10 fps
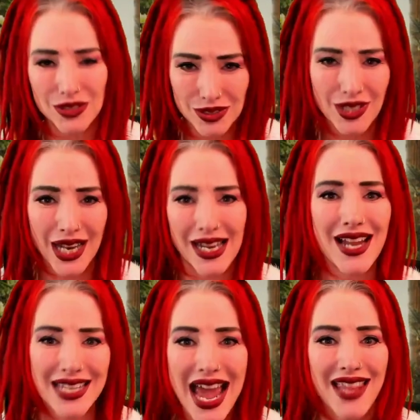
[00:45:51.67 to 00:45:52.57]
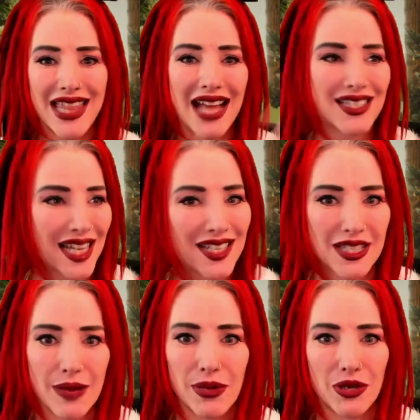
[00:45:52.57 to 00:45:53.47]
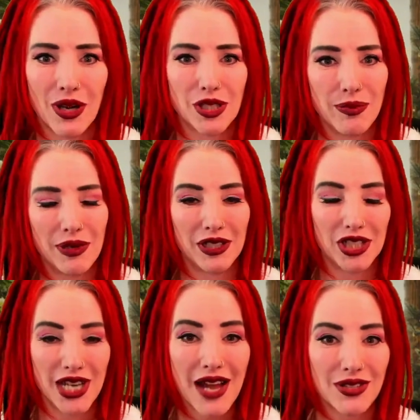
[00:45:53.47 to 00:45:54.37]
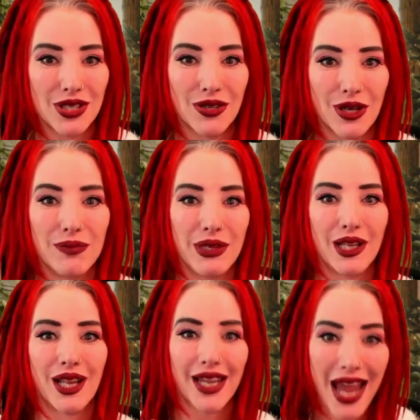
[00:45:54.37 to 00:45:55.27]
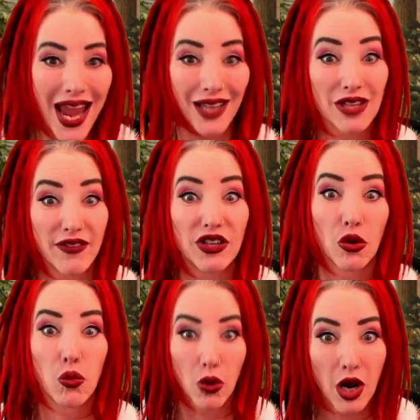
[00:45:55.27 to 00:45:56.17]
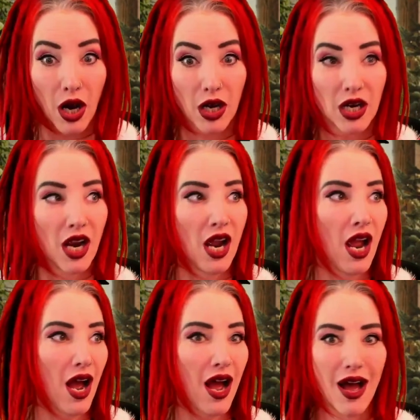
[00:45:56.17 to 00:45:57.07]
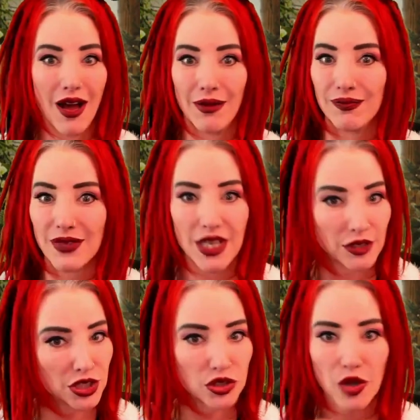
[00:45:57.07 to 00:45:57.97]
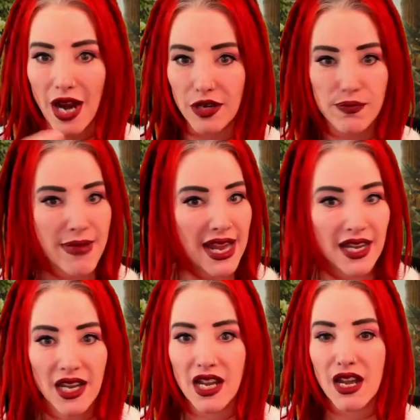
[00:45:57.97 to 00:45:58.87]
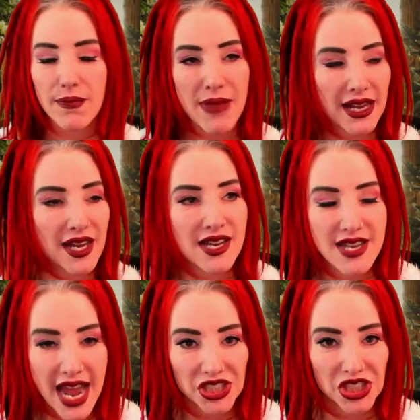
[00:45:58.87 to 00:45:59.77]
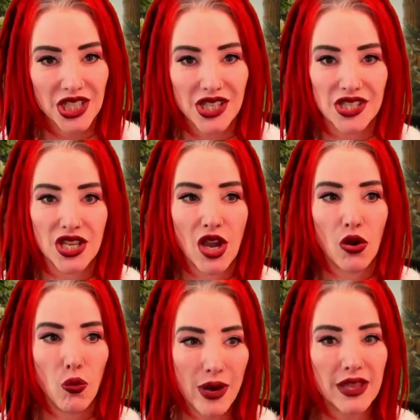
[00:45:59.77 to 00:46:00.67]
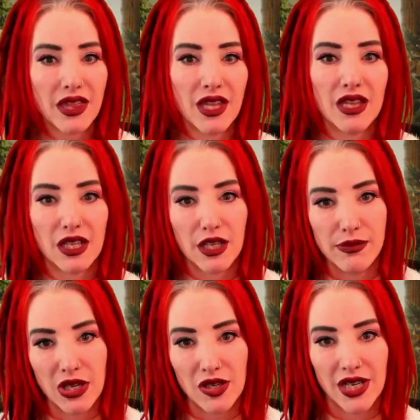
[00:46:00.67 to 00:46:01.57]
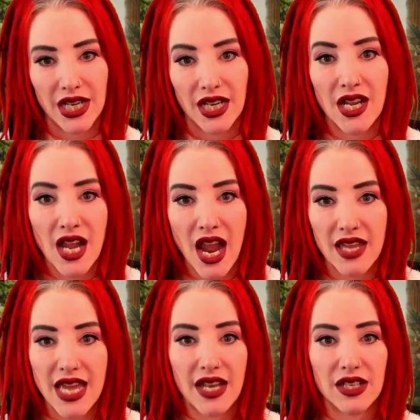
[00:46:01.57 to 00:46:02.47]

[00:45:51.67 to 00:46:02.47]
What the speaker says: like, again, that's like someone who I should be reaching out to and being like, hey, love your work. Just trying to make connections with the community, and then